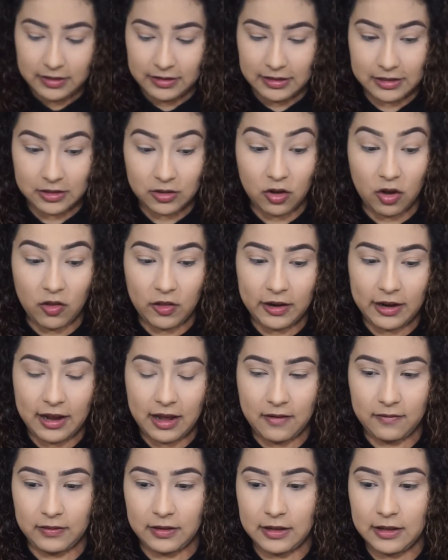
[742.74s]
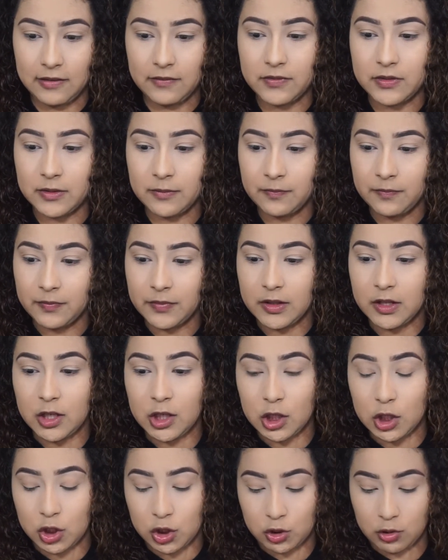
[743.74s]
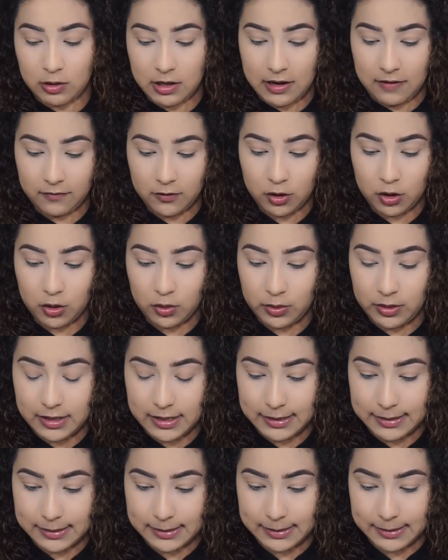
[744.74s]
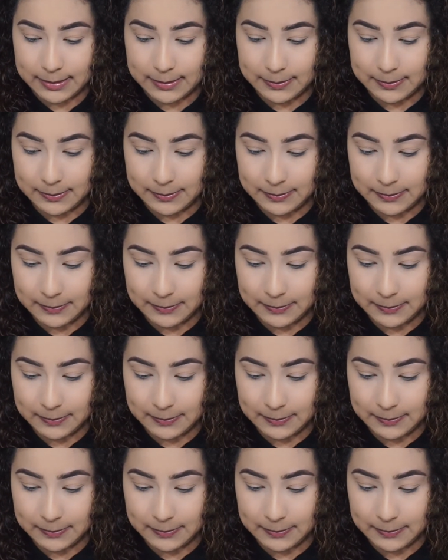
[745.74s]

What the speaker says: That's all that I have left. So I have to go get some.